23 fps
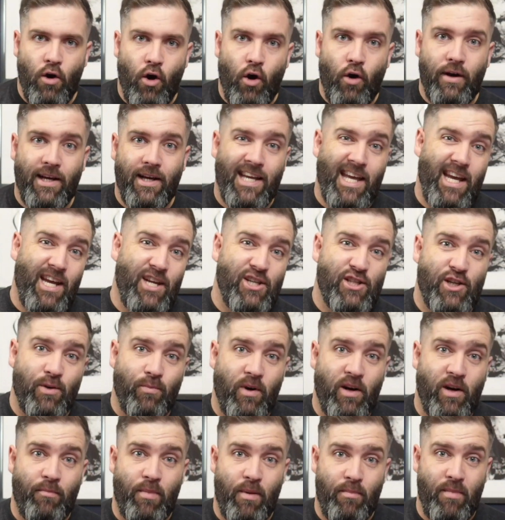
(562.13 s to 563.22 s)
On occasion
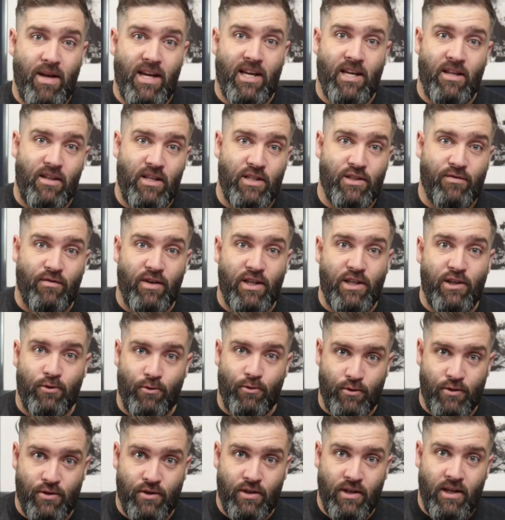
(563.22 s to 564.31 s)
when I've been making these
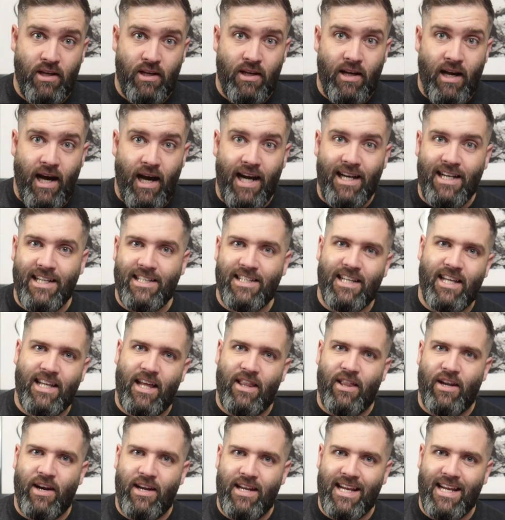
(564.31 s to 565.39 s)
videos, I need to get
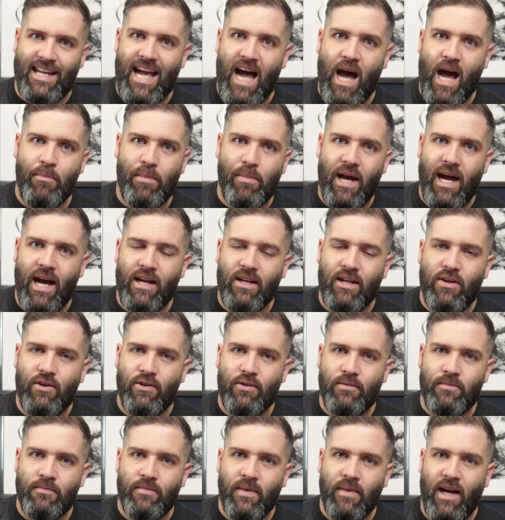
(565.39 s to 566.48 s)
the right camera
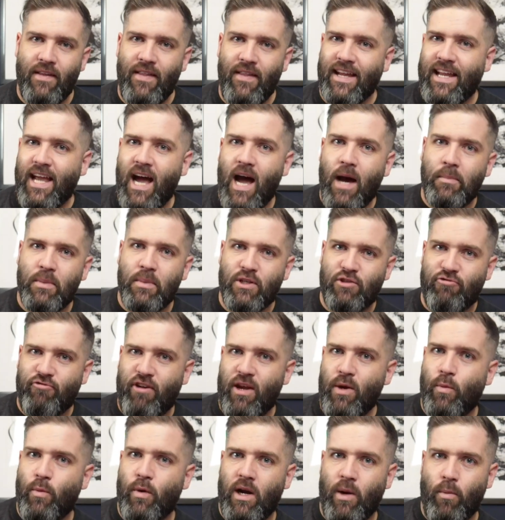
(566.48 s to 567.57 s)
angle and the camera is
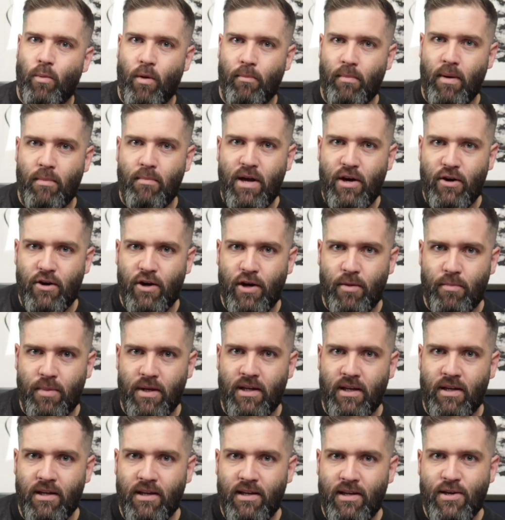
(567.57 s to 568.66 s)
right where I want my mirror to
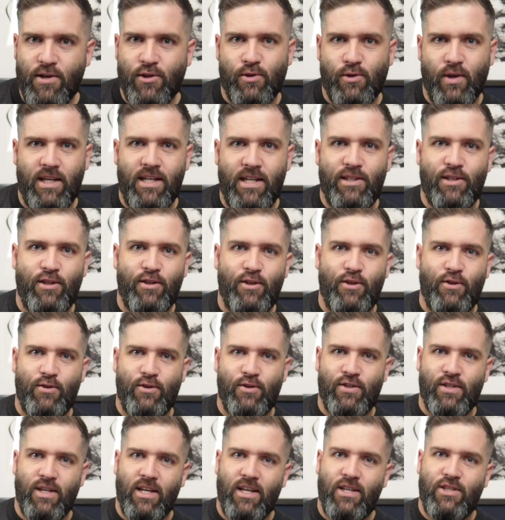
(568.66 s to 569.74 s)
be. So I need to
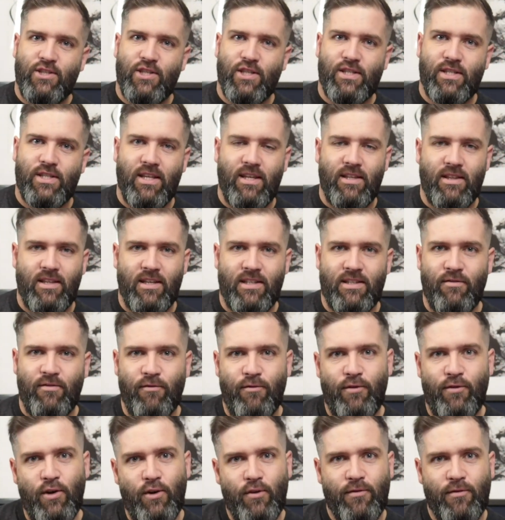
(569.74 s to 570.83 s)
use just the
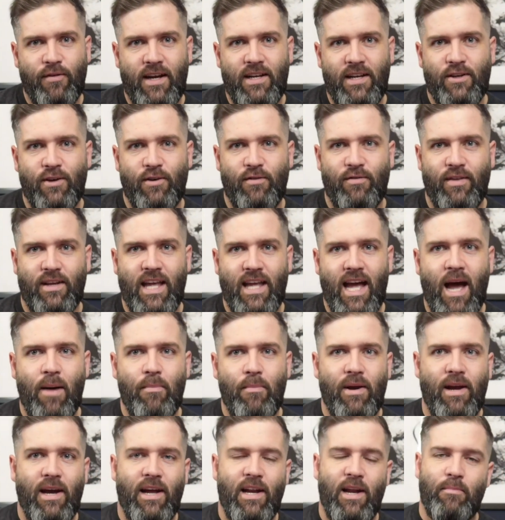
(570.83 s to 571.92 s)
viewfinder of the
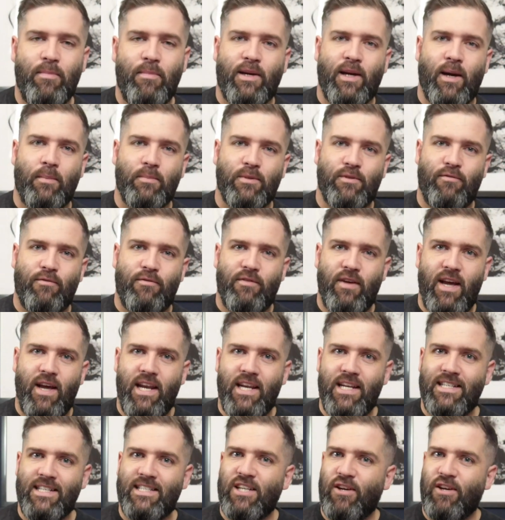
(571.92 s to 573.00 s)
camera and it becomes
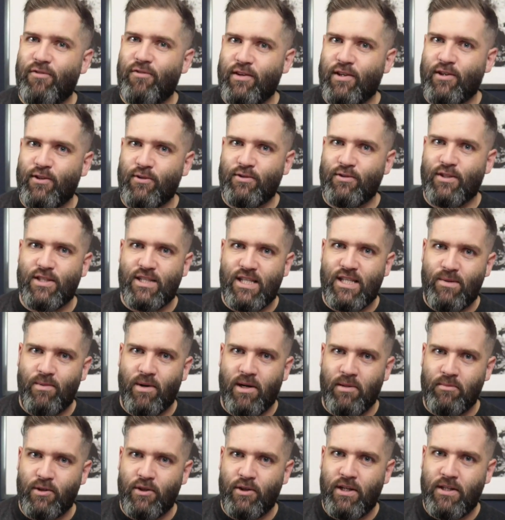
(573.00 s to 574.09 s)
very difficult to see what
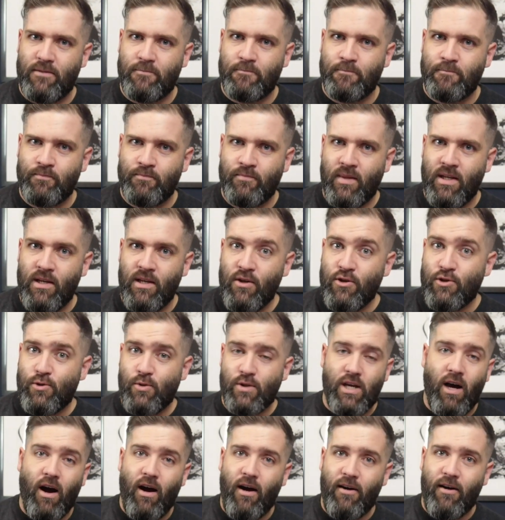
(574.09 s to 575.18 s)
I'm doing. So
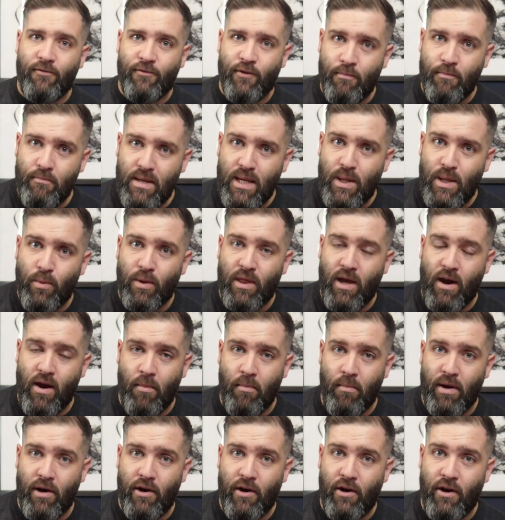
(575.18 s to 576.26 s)
it's hard for me without a
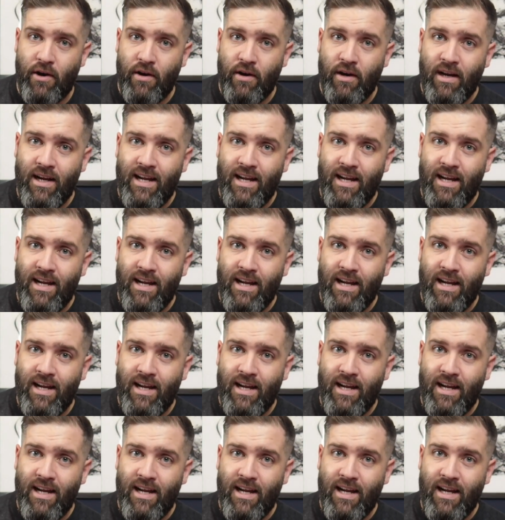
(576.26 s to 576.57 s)
mirror.